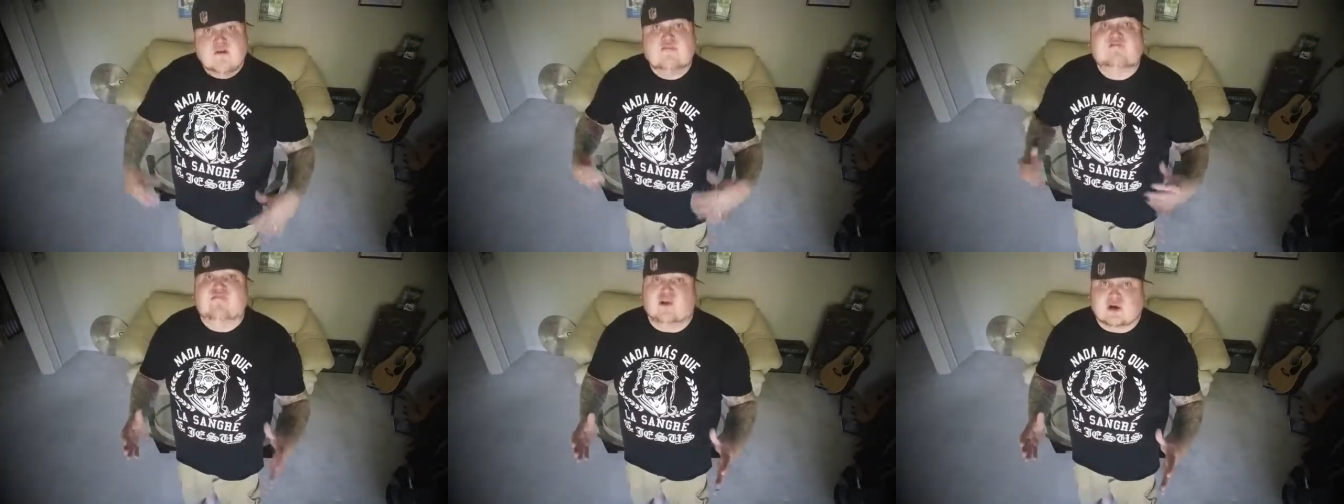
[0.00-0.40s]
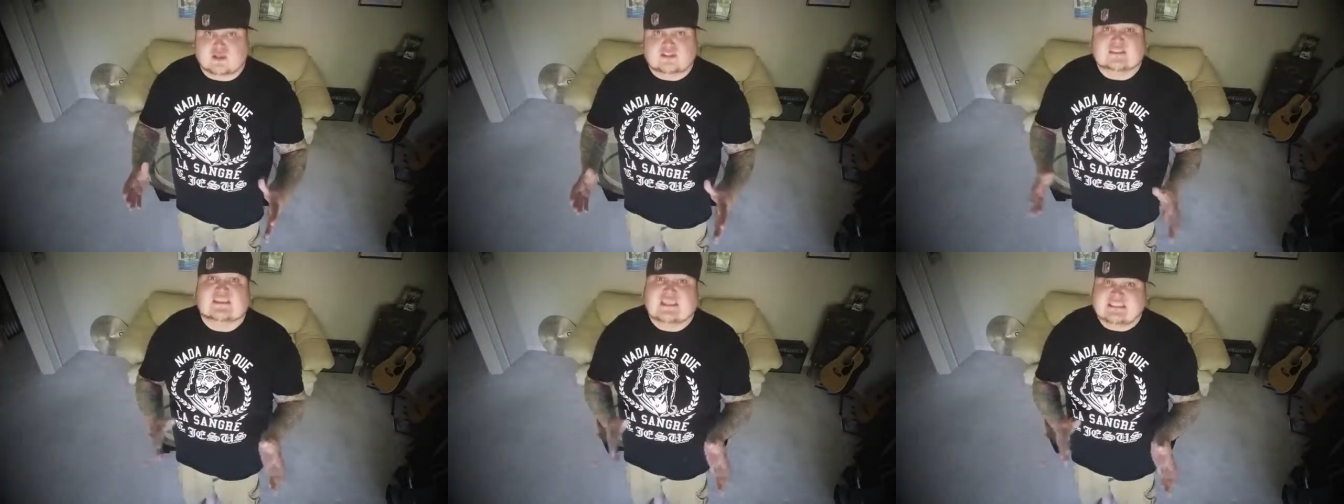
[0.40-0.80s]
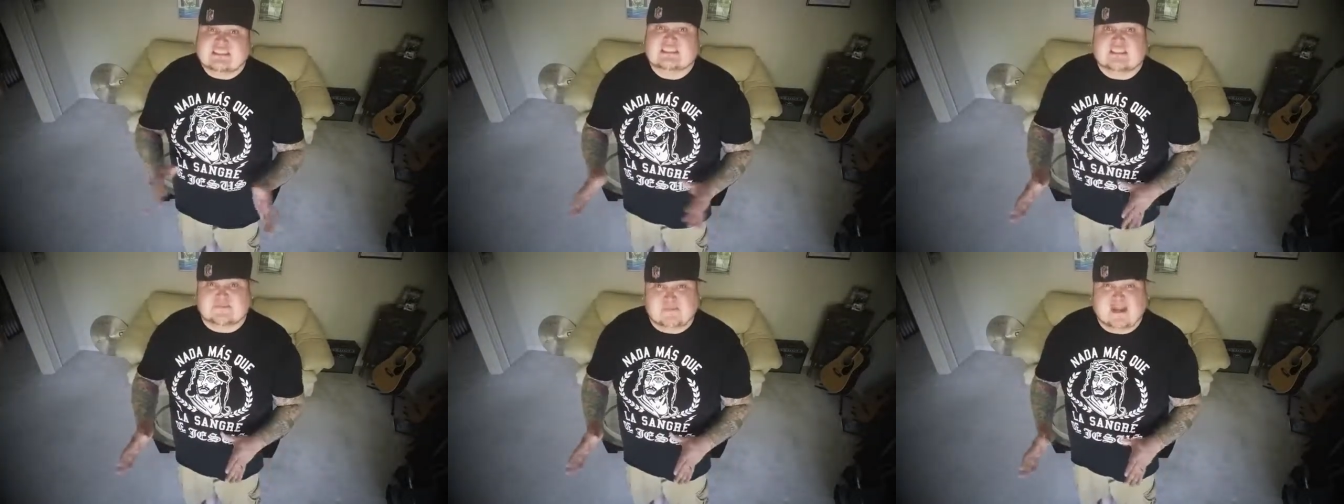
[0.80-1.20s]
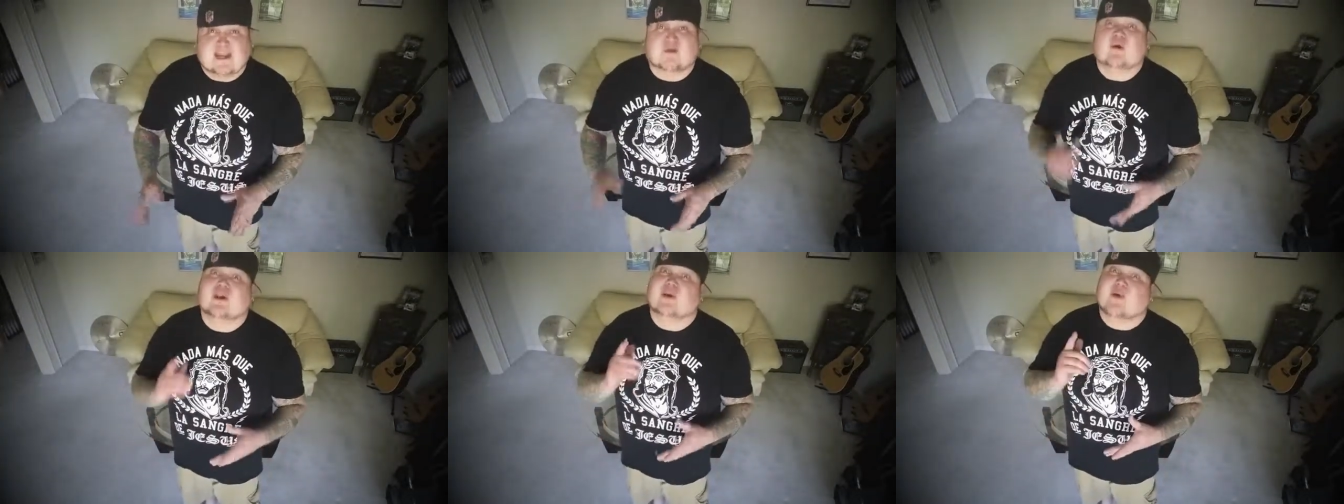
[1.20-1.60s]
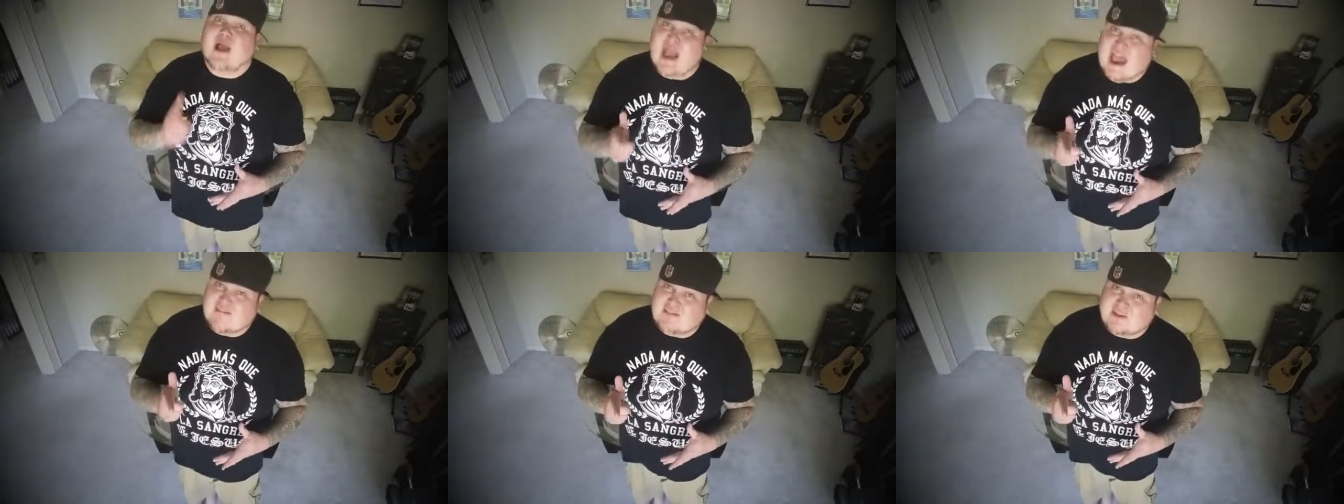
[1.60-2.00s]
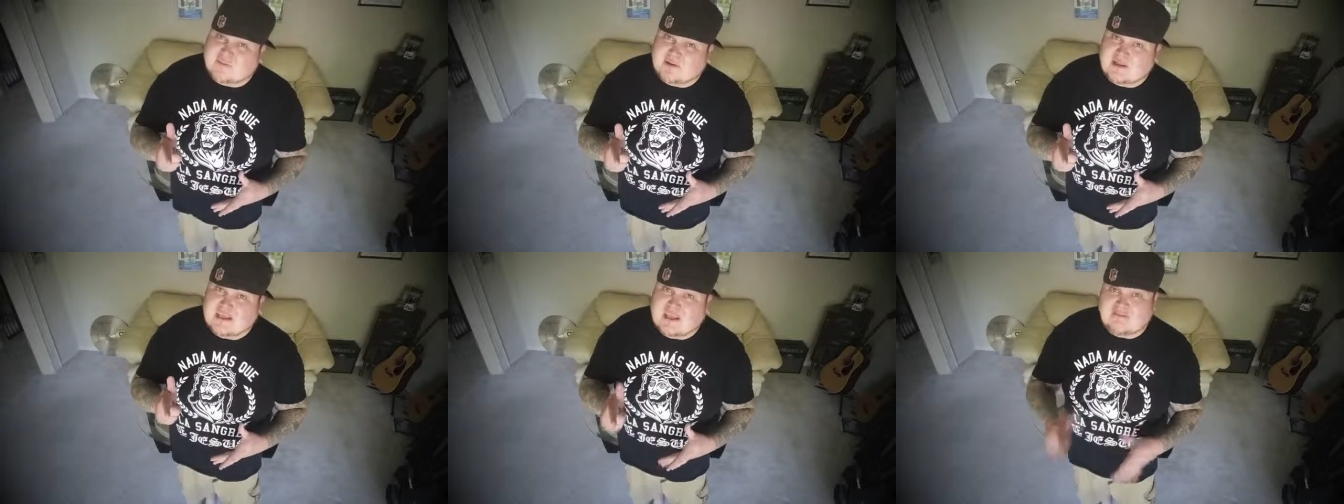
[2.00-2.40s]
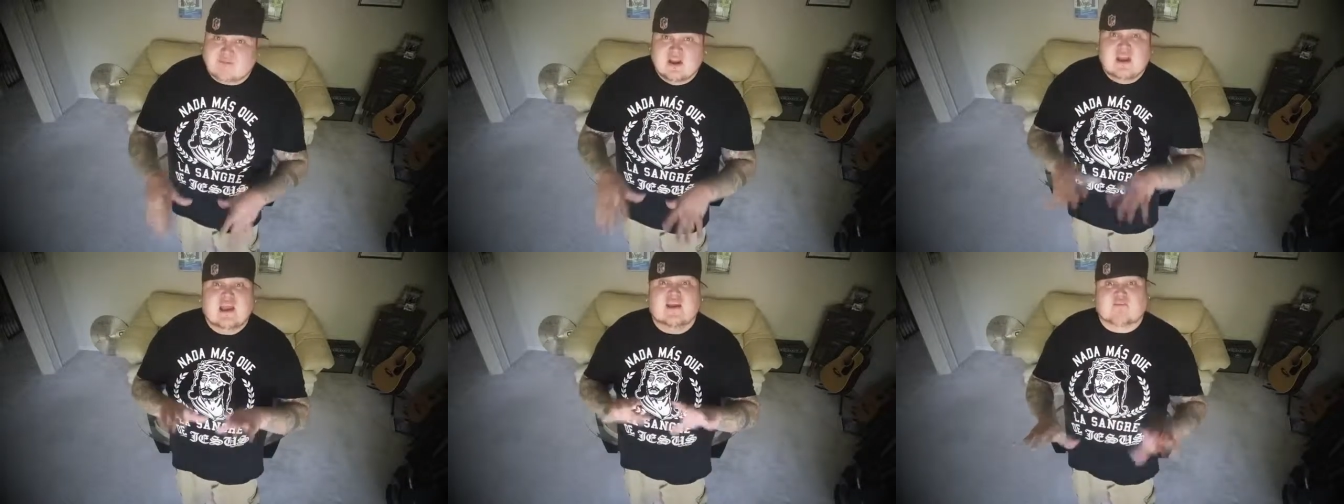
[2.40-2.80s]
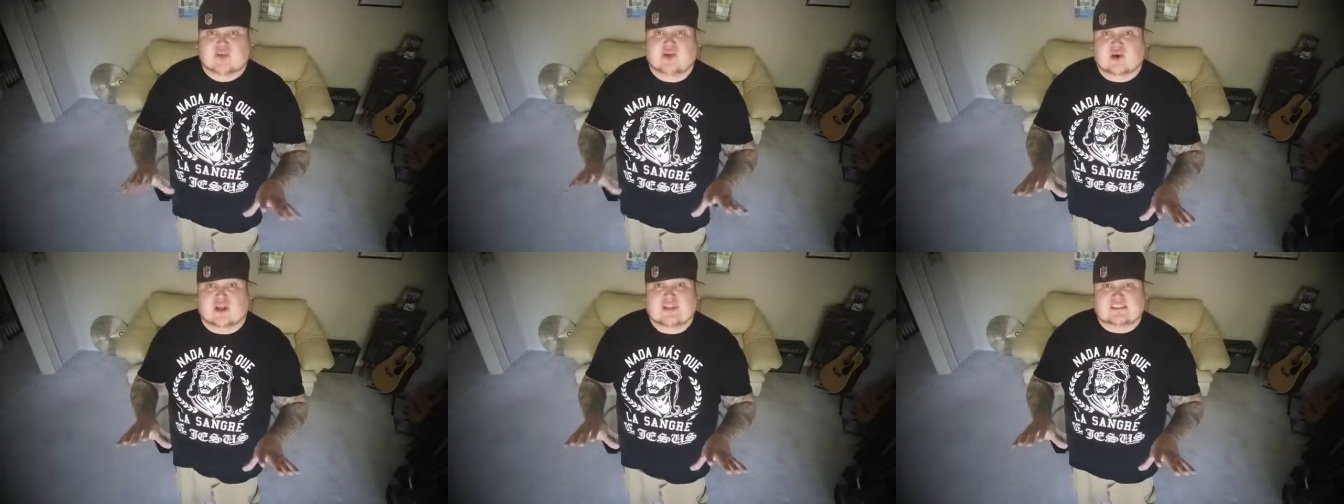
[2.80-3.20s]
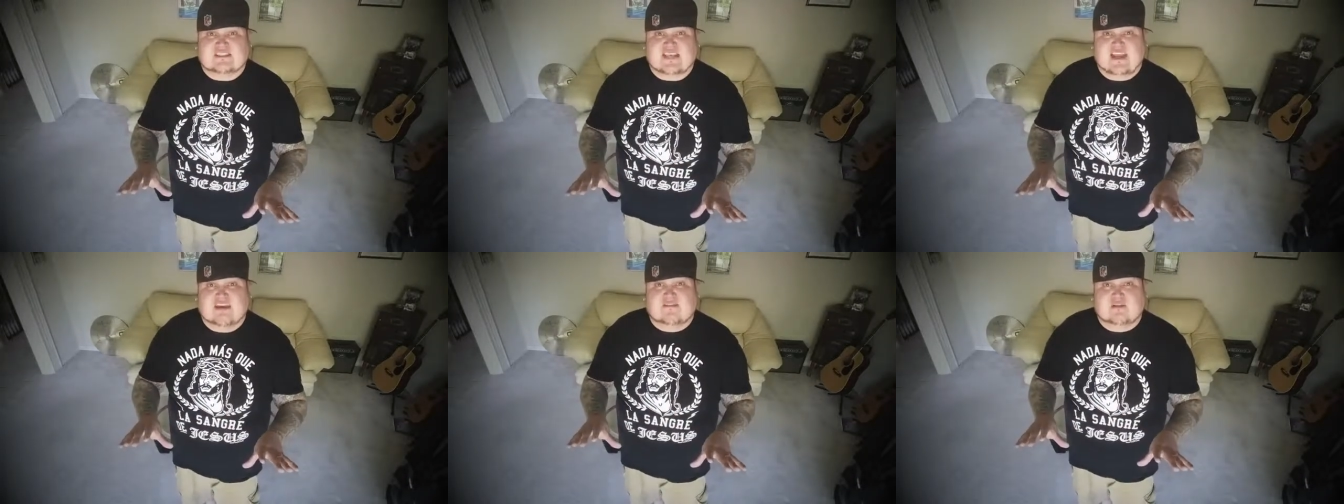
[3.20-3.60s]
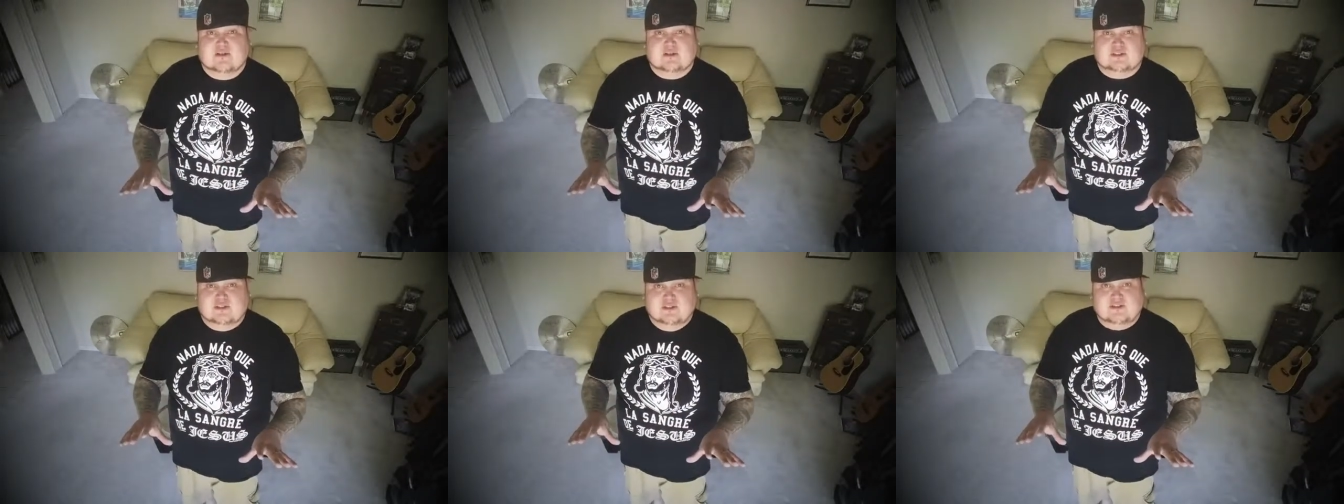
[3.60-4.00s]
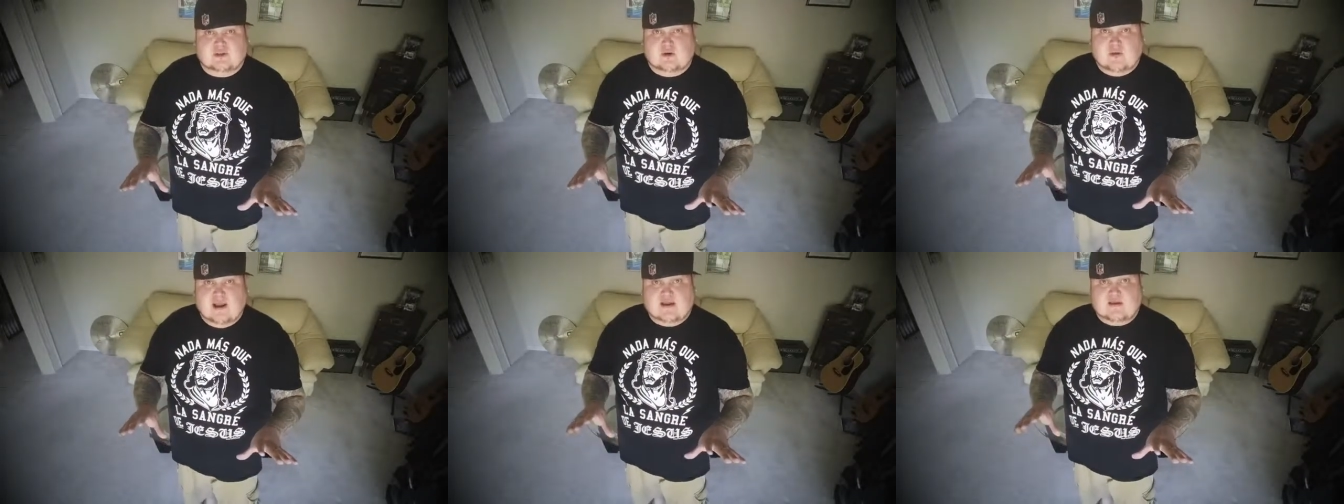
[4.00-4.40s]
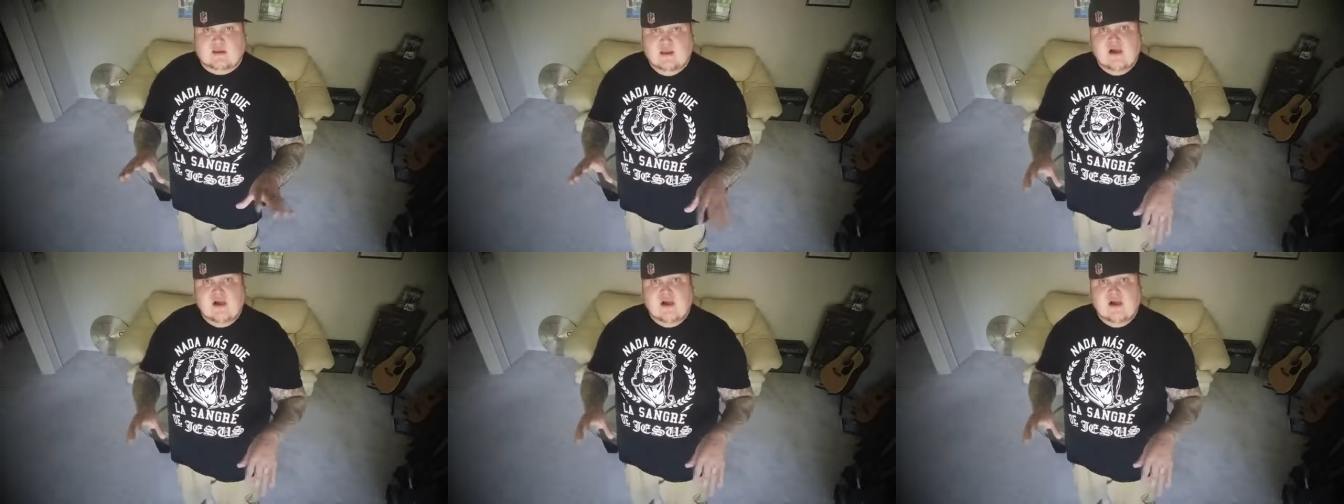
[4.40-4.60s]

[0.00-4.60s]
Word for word: First, let's explain what you have to believe if you're going to say evolution is correct.